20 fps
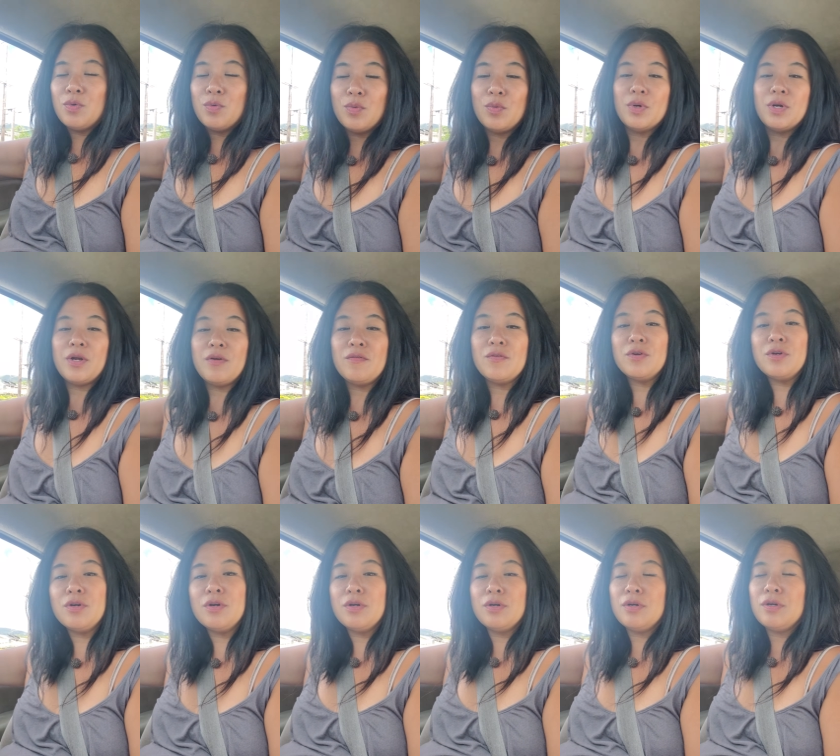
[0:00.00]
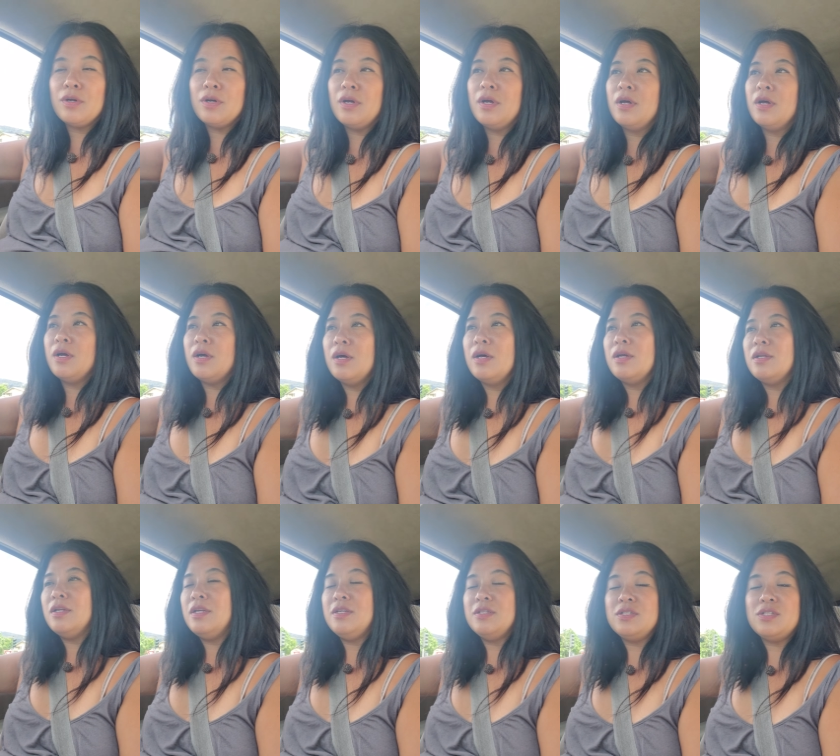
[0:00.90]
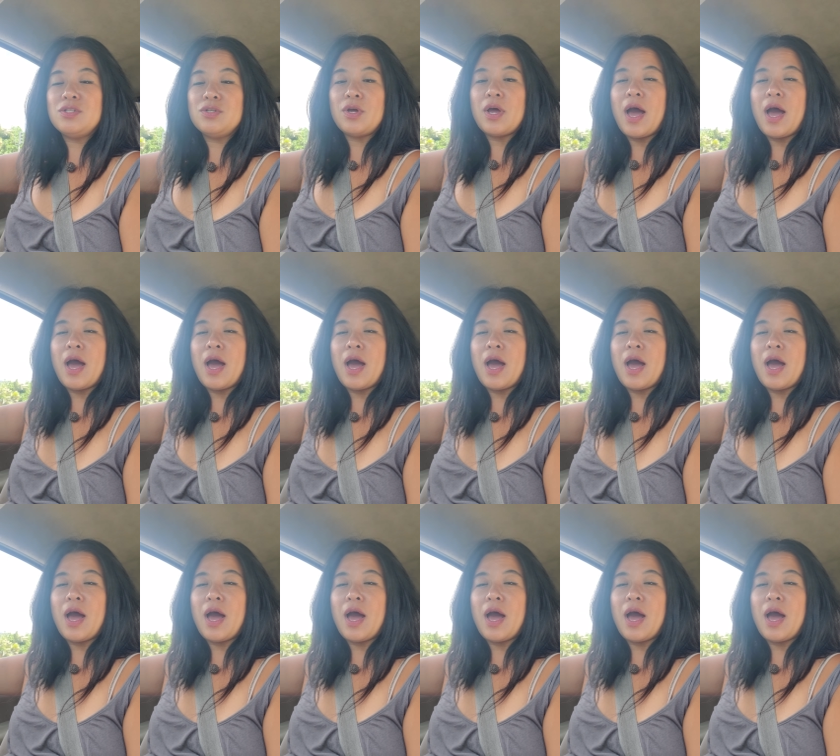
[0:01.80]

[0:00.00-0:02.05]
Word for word: whatever needs to